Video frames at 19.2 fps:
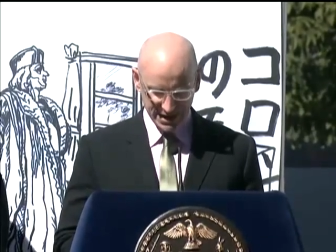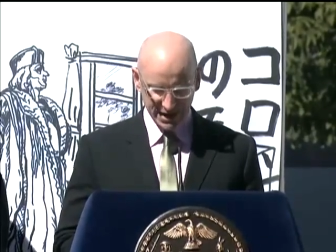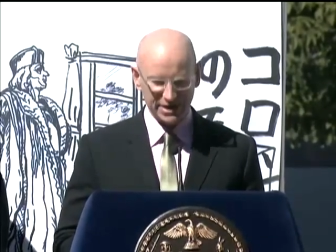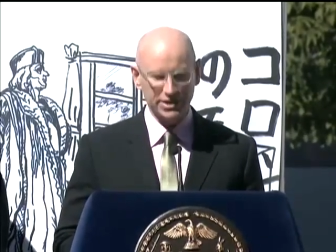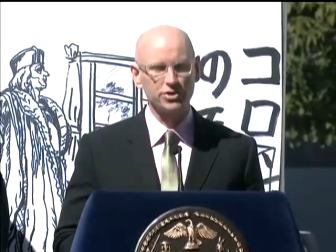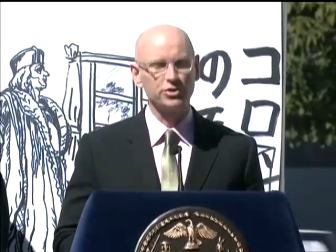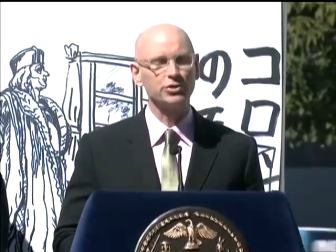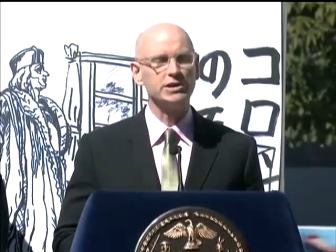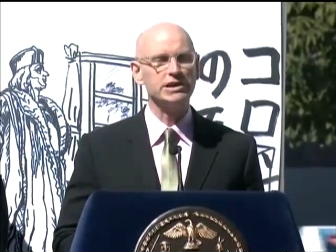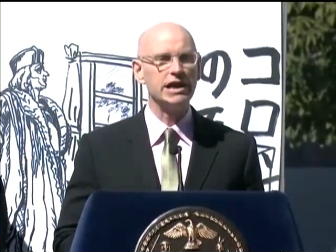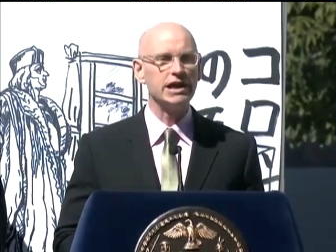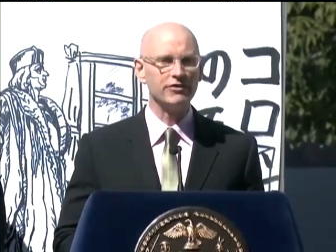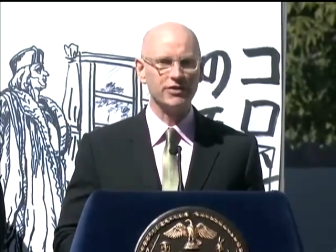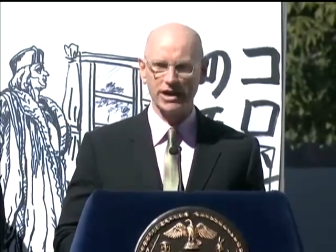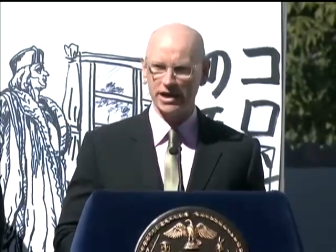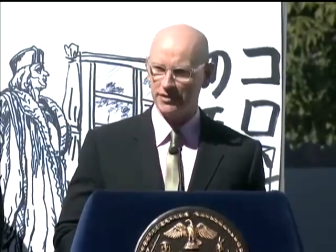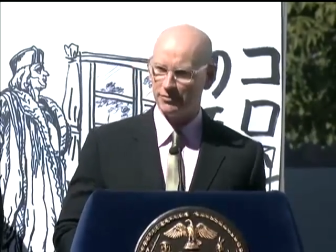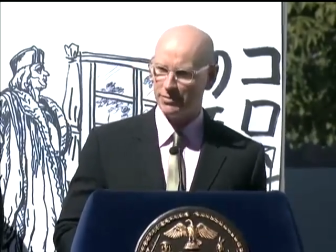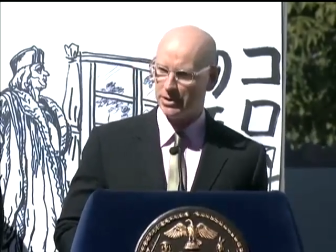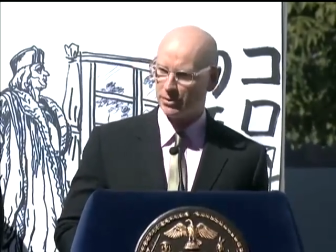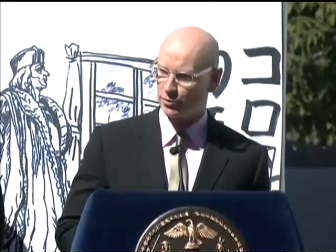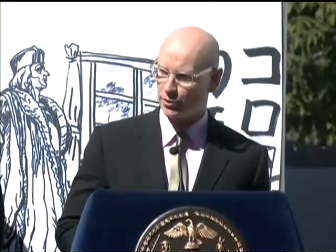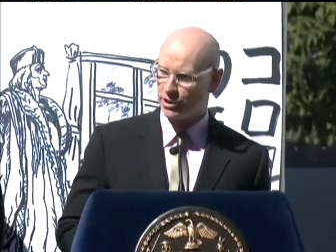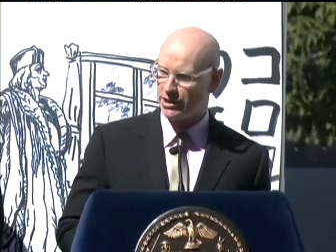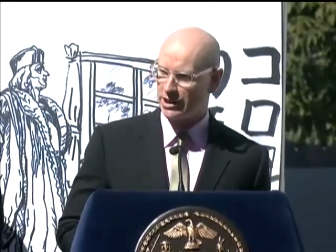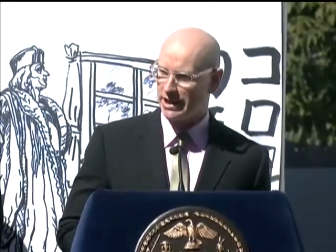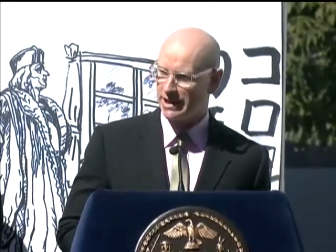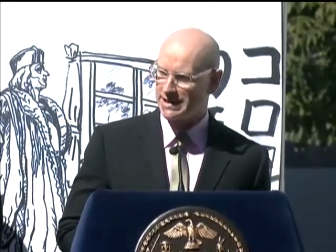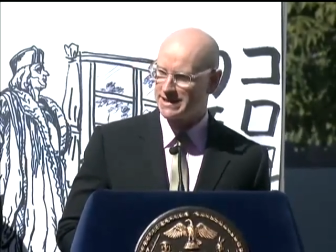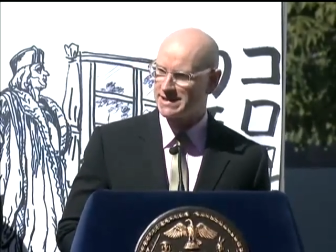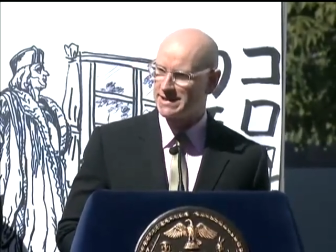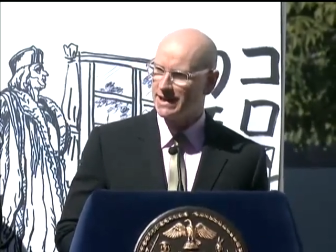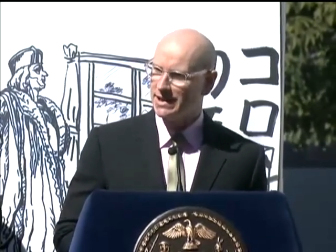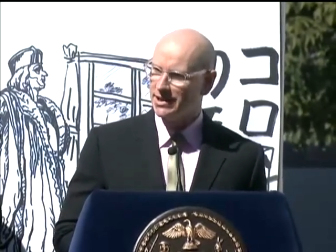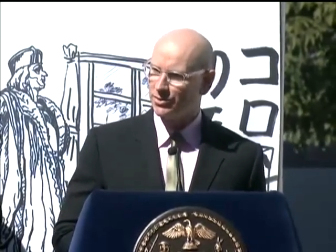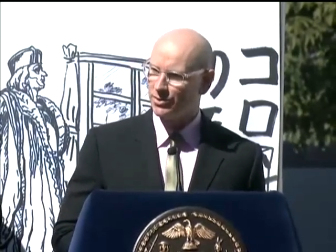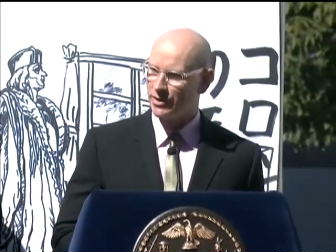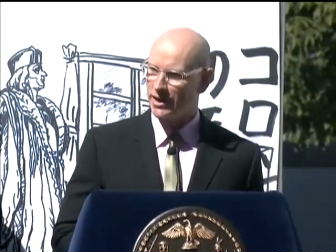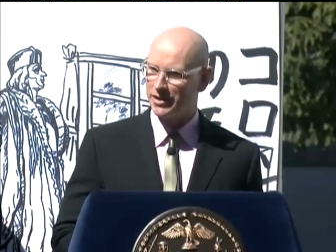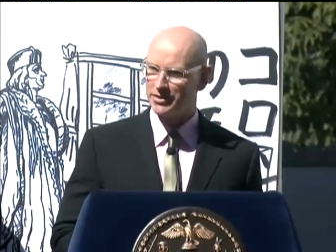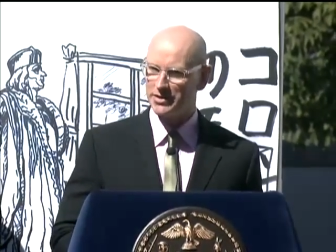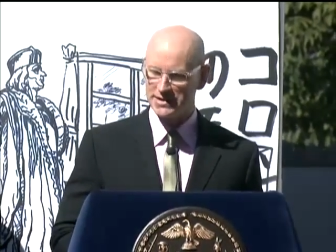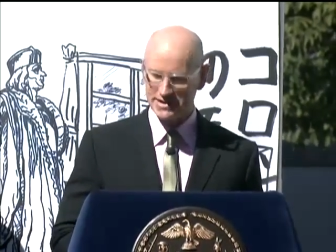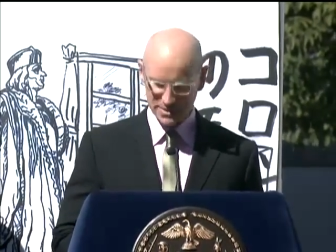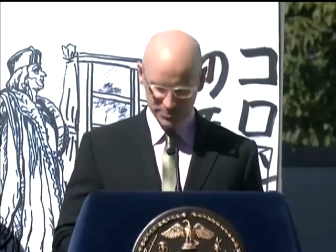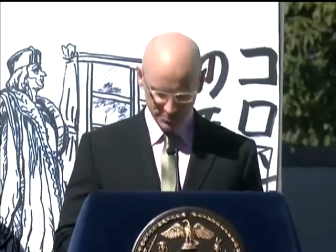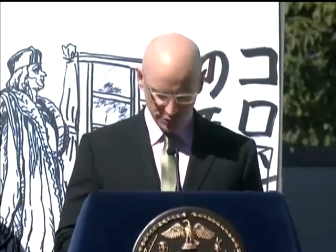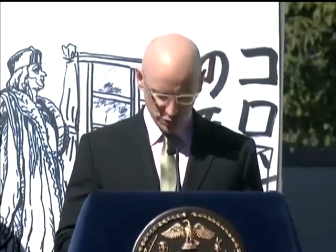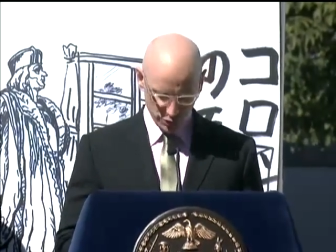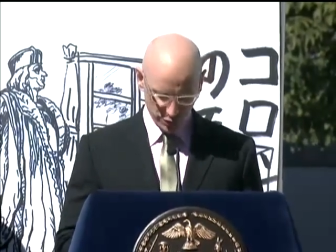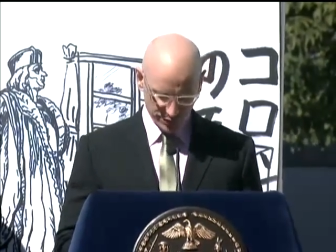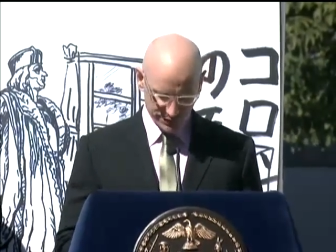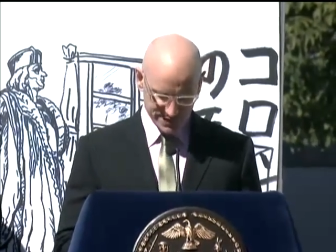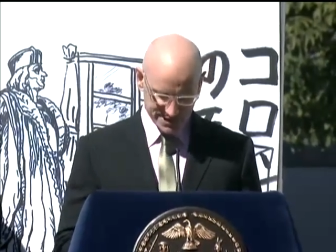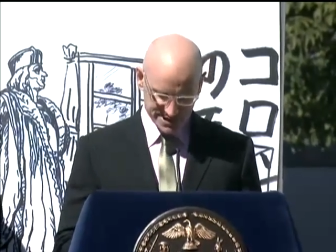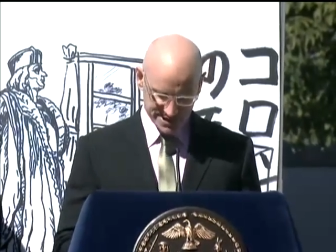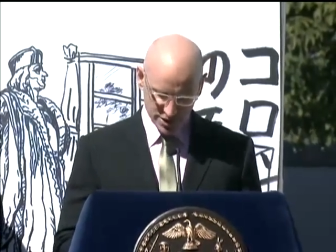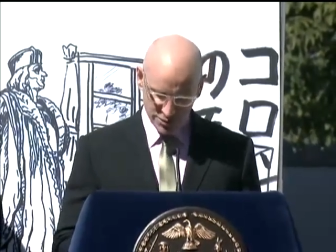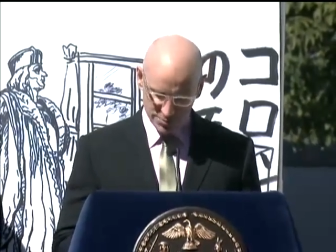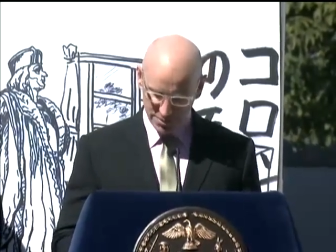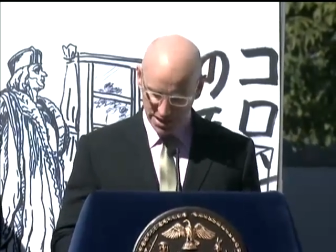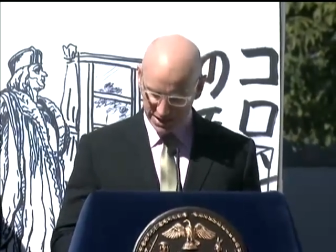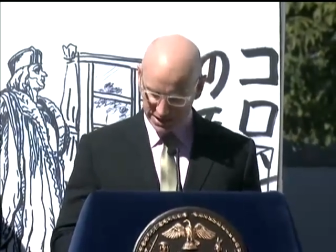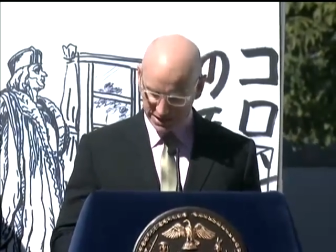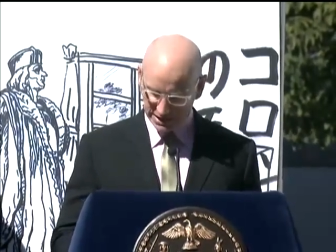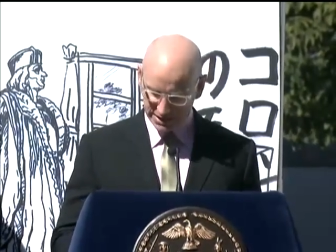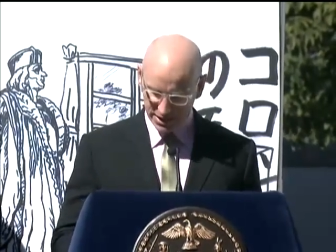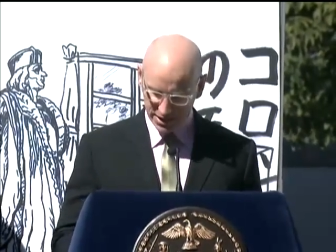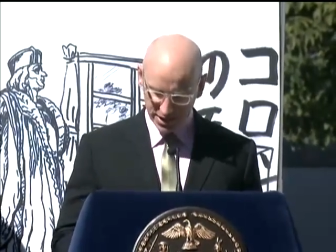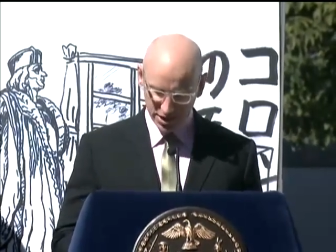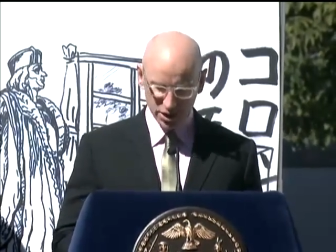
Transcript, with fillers: It could never have been realized without the support of so many